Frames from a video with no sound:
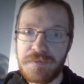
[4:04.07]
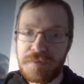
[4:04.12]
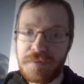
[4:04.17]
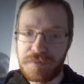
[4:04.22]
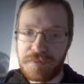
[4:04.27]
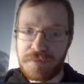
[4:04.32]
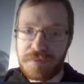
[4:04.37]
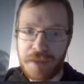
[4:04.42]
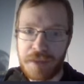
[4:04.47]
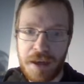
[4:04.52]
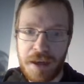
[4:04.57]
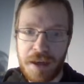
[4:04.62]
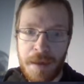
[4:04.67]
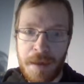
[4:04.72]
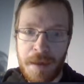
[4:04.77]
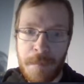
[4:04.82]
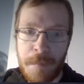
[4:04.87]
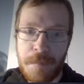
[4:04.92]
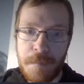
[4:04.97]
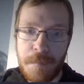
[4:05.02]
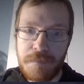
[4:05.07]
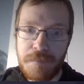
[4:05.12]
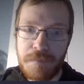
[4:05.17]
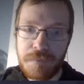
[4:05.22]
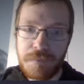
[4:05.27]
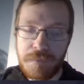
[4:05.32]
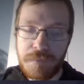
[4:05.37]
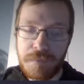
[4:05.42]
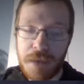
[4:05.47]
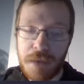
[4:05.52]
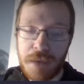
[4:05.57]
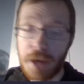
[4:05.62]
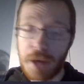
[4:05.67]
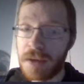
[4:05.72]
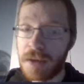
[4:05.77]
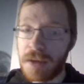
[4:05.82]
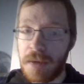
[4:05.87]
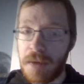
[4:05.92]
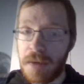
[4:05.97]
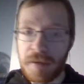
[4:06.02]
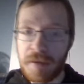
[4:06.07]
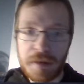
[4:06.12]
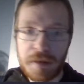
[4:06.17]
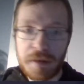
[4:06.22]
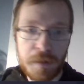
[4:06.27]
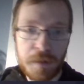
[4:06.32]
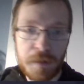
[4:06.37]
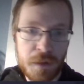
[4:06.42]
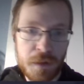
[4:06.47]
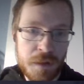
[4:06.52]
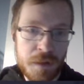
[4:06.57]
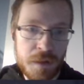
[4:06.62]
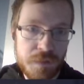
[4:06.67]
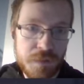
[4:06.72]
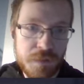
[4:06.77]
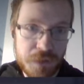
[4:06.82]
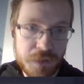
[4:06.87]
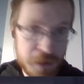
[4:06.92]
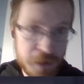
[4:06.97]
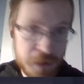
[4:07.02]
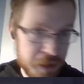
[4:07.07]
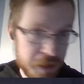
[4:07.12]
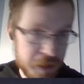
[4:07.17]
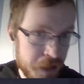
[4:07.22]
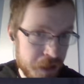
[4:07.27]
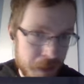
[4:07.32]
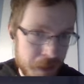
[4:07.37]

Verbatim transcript: Um, okay, it was a lot more north than I